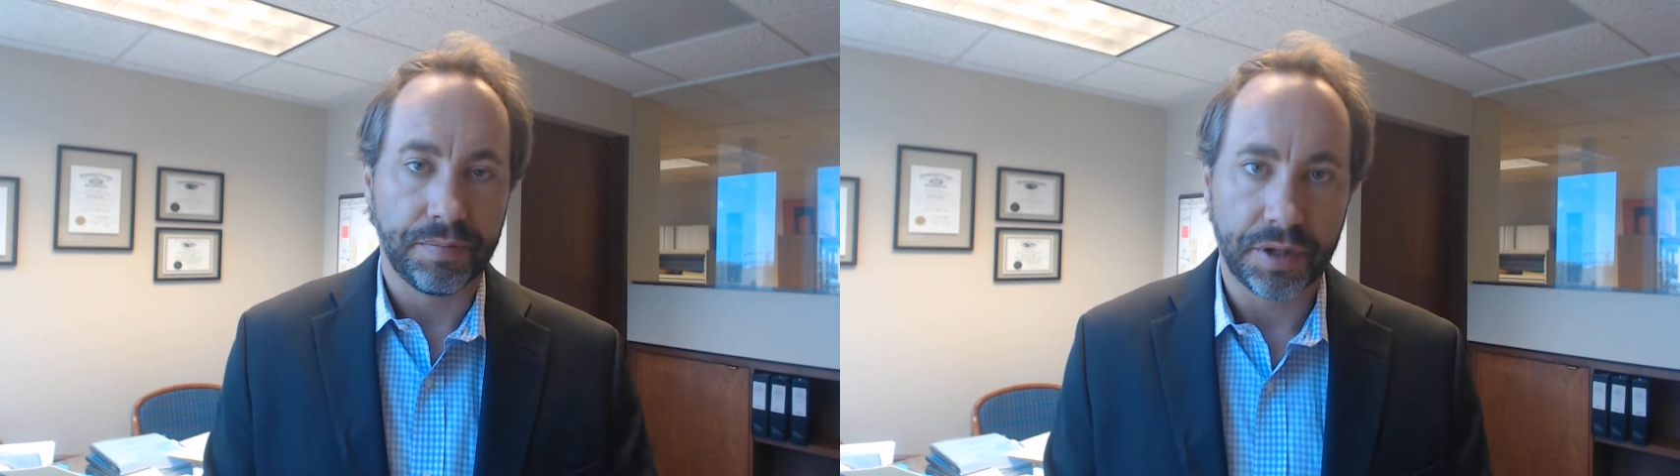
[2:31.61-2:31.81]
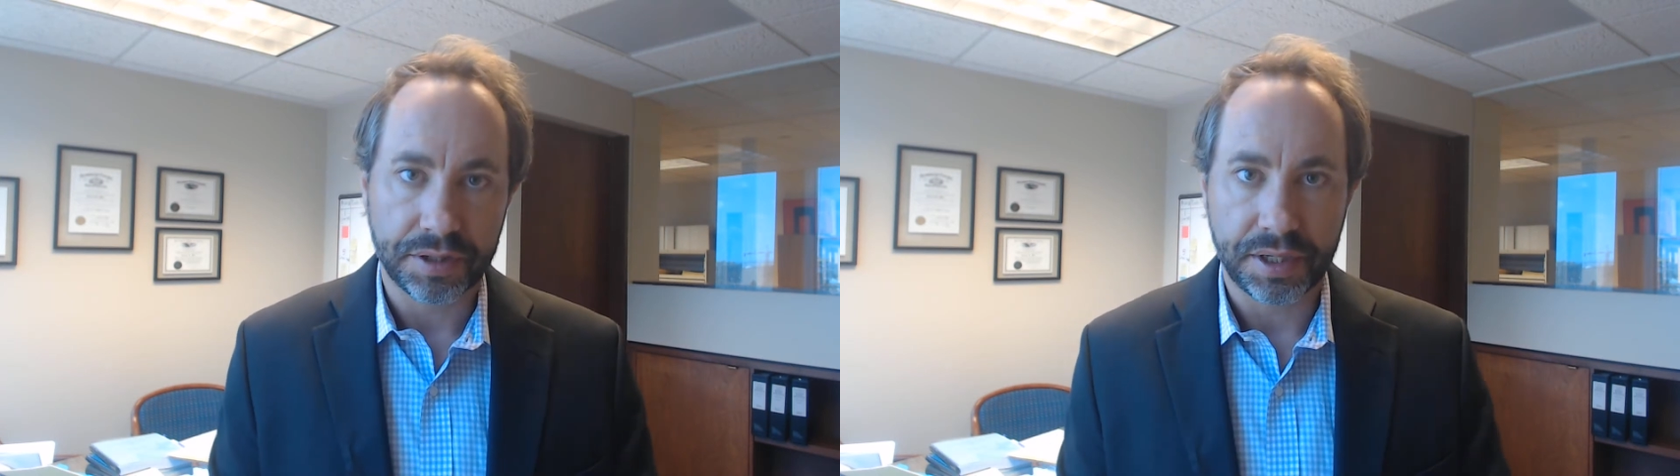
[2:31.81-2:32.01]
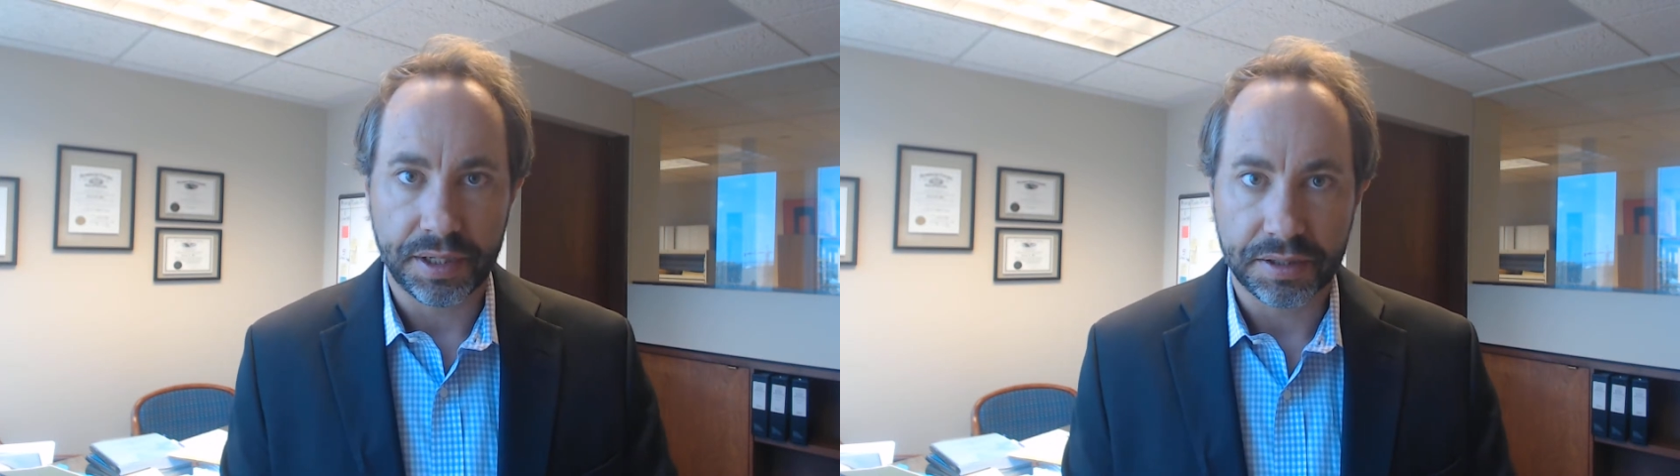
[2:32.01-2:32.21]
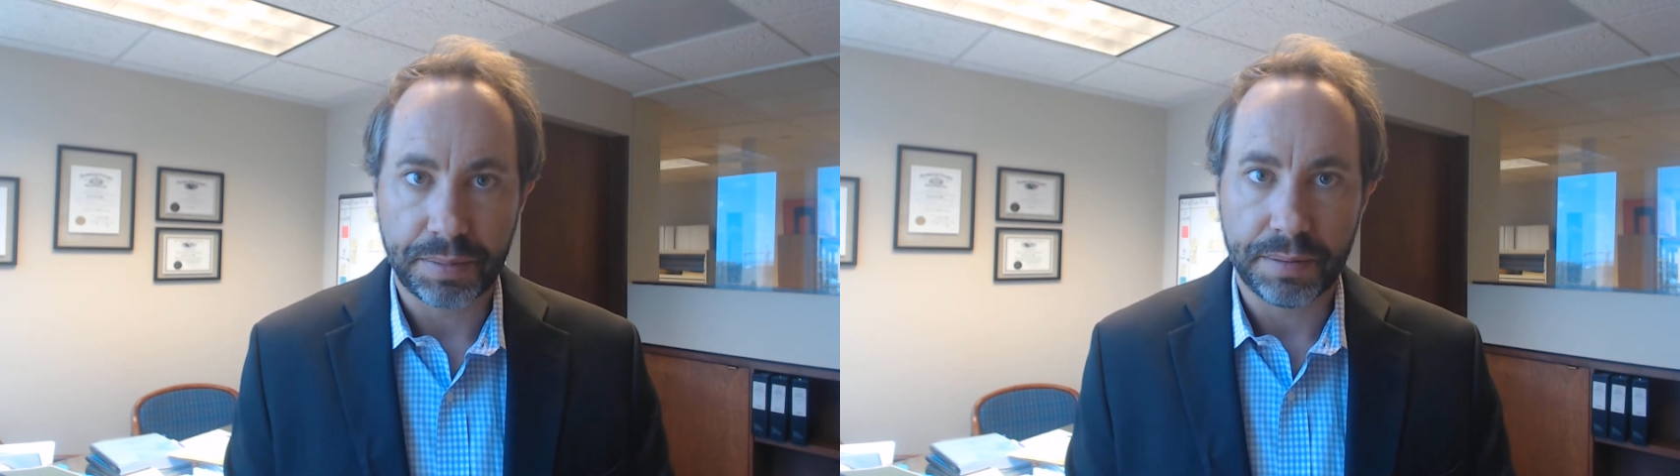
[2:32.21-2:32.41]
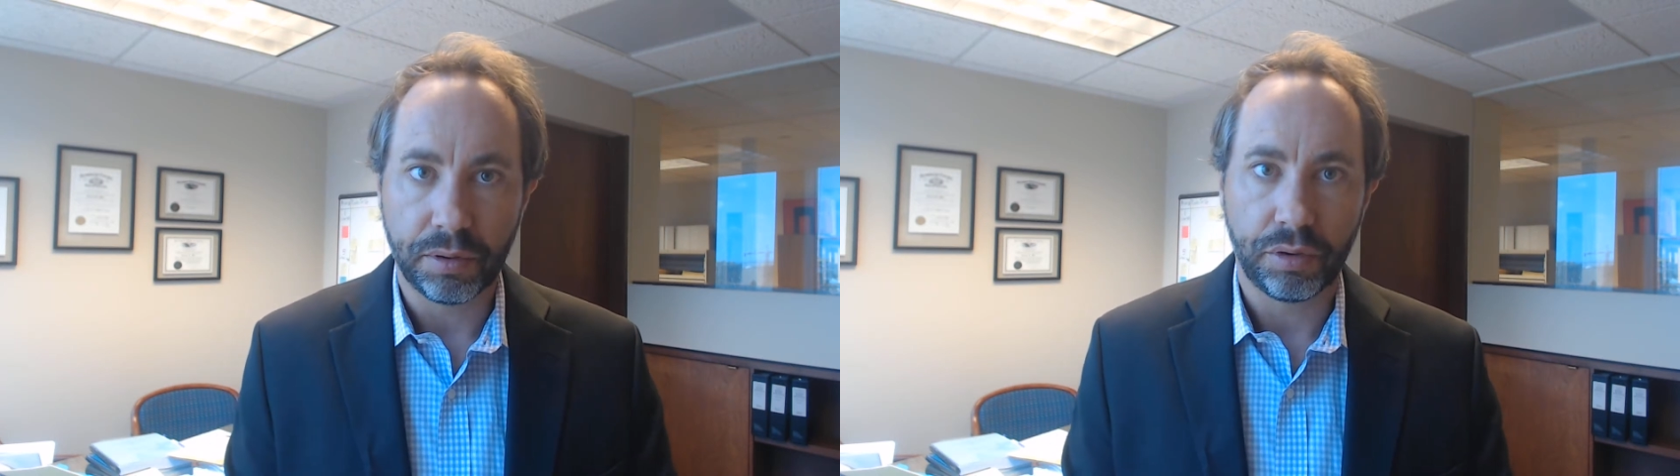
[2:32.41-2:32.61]
They're seen as
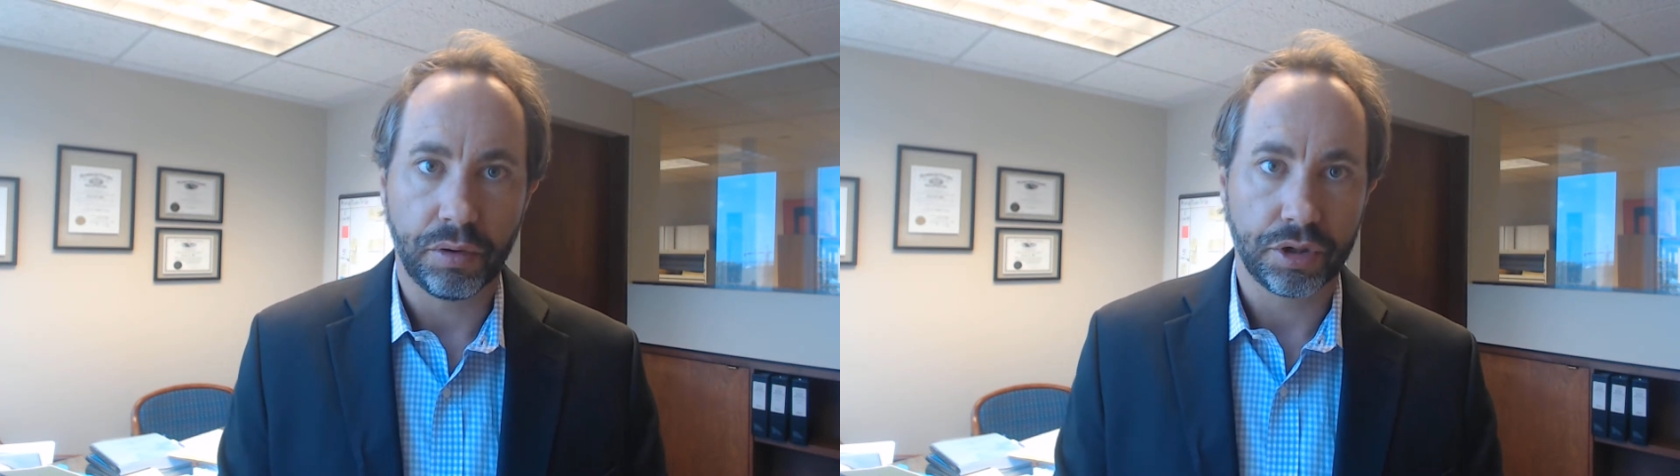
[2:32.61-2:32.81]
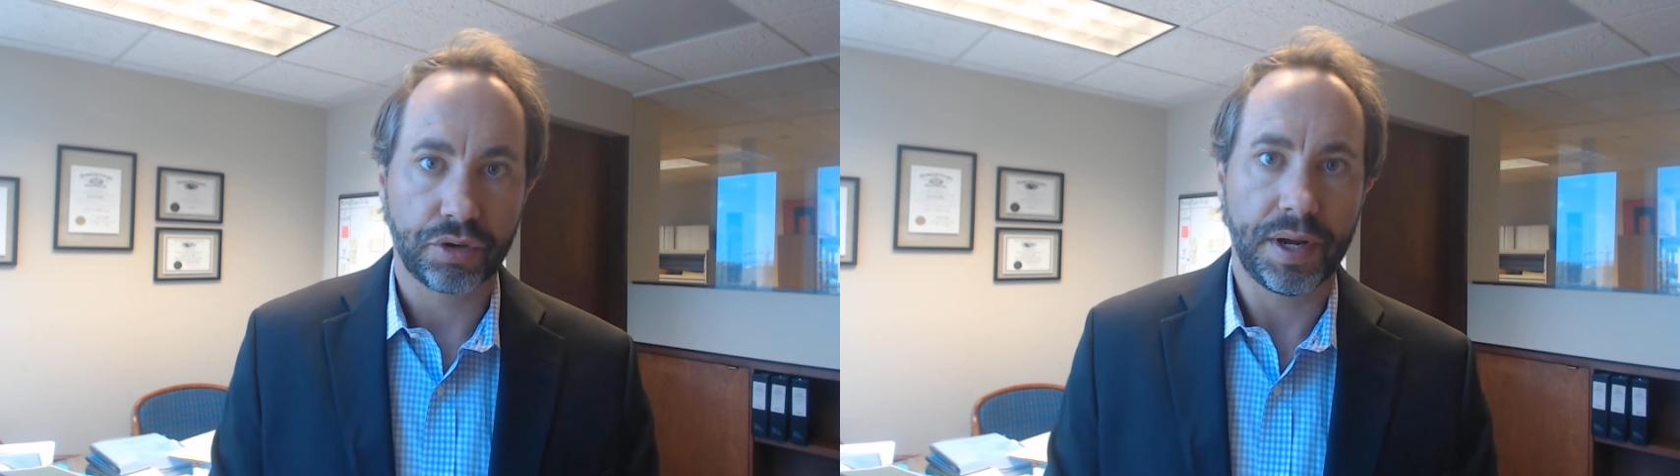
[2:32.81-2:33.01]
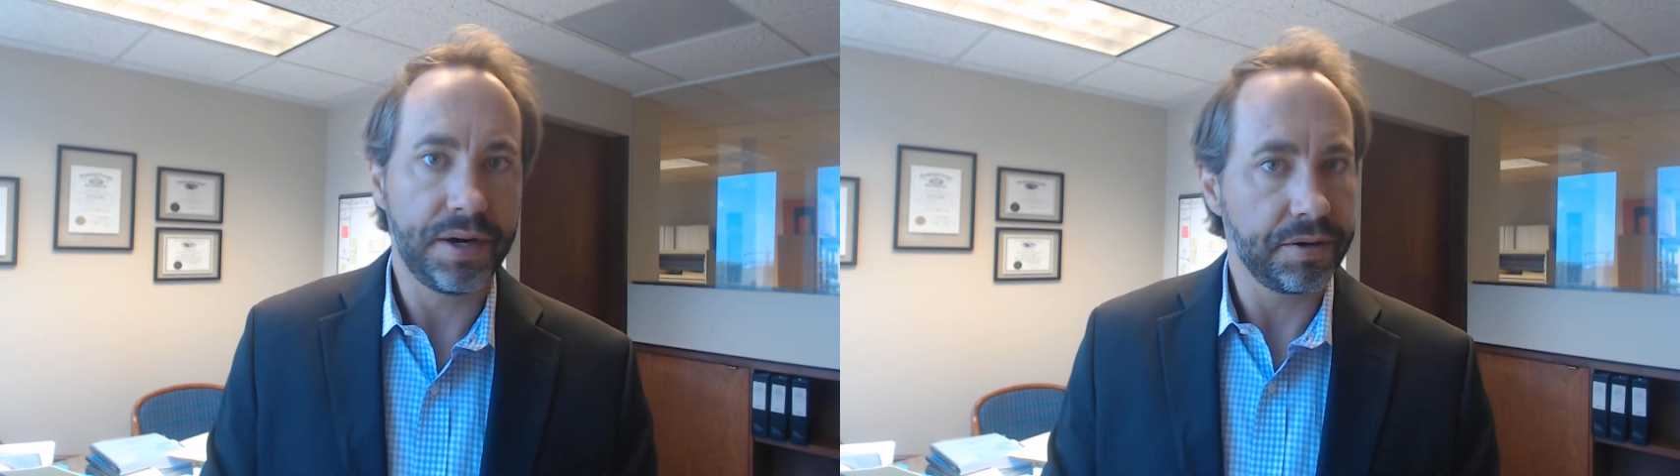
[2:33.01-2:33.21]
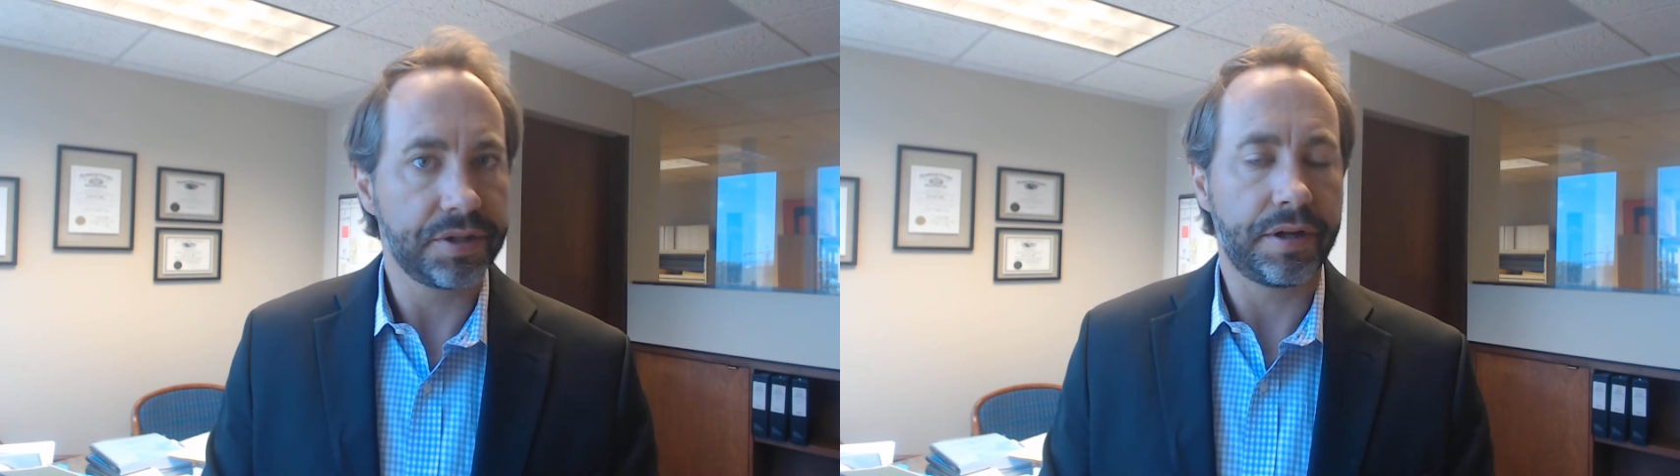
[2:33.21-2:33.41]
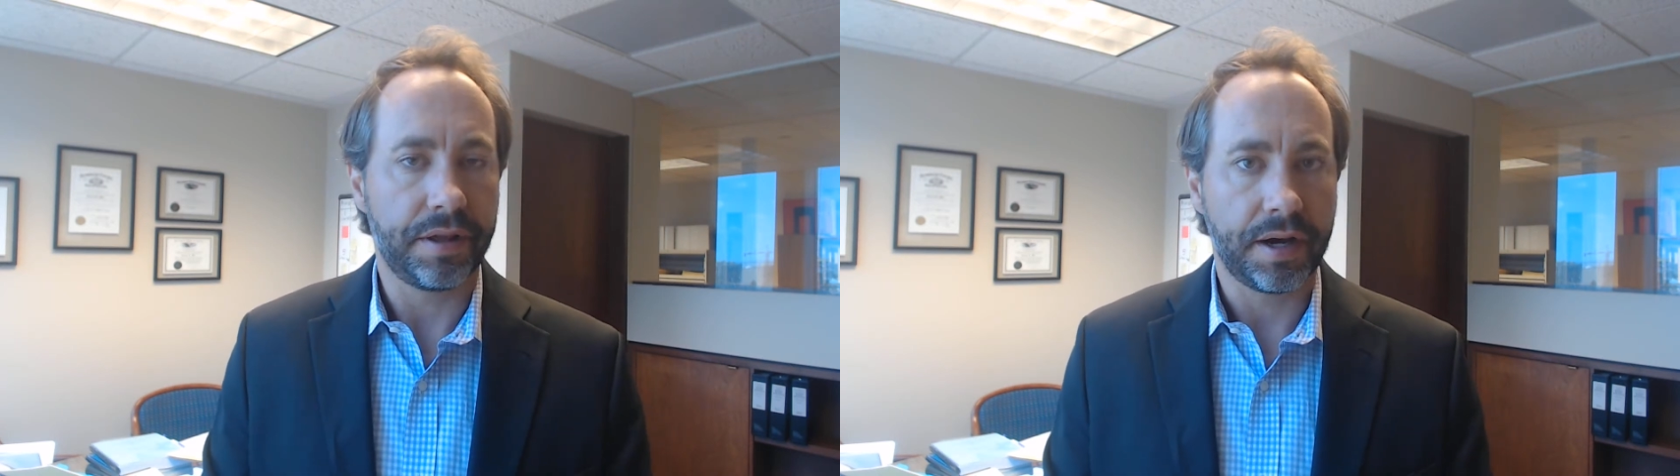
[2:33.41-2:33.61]
people who are traitors
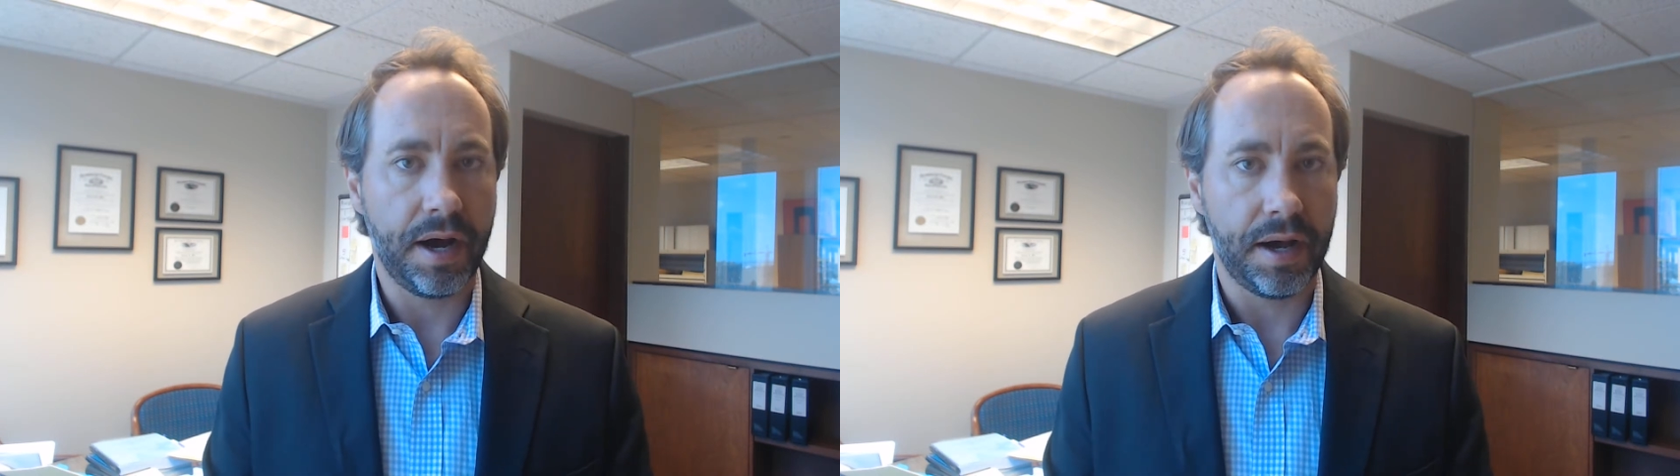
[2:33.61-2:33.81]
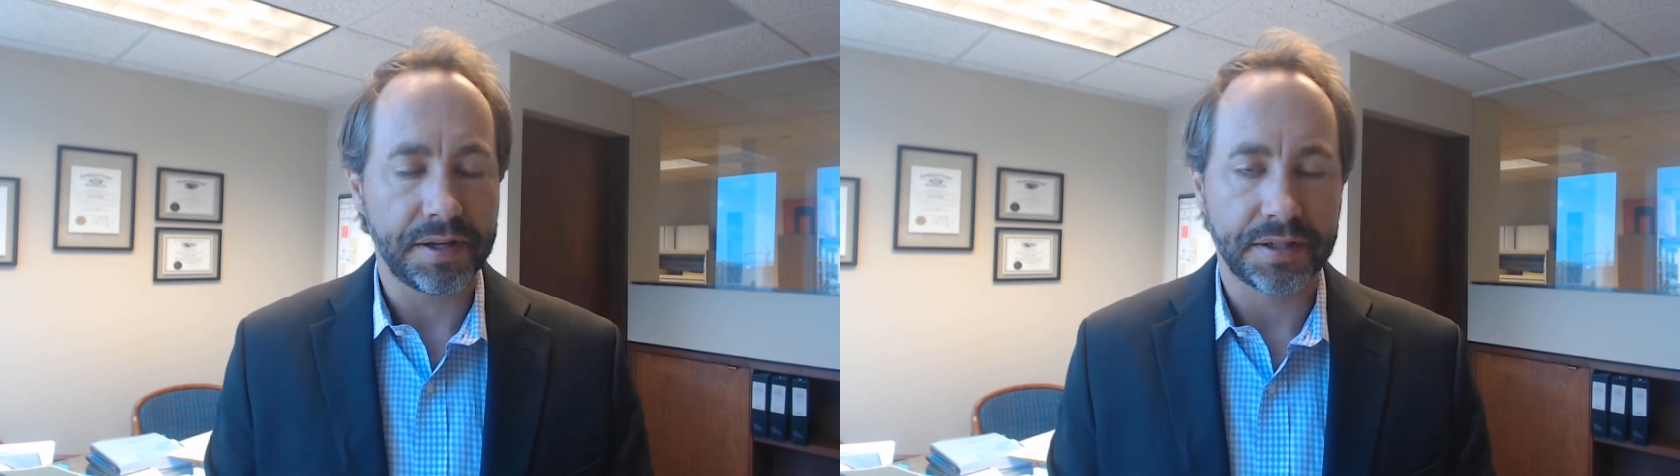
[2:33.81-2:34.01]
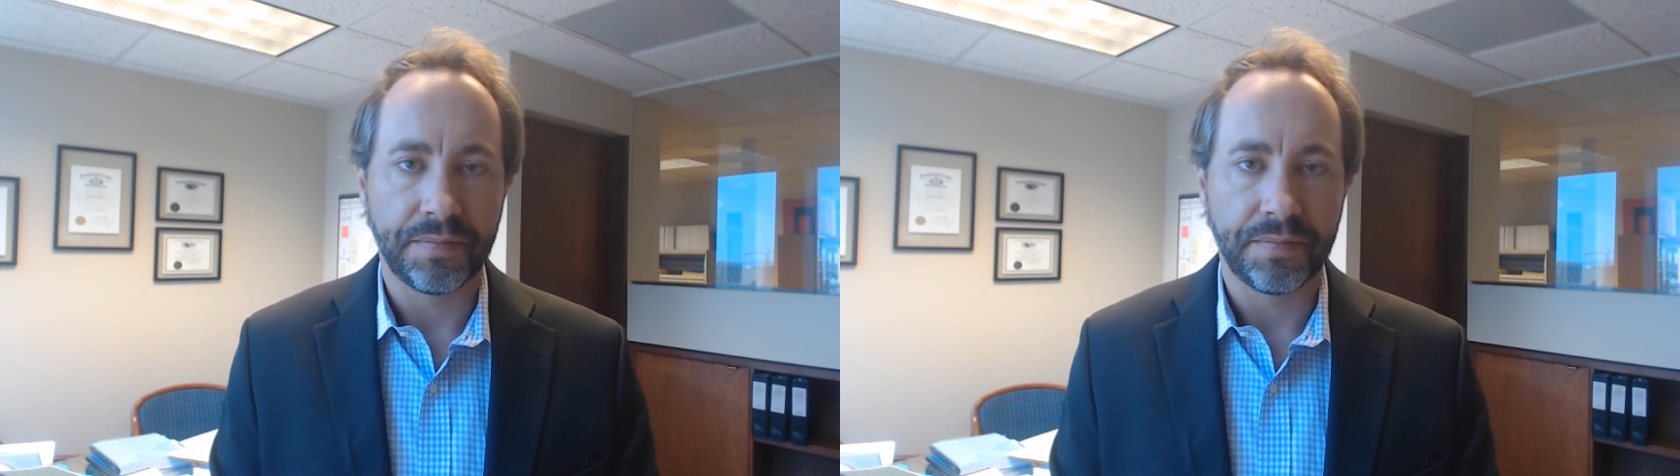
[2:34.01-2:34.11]
to the cause.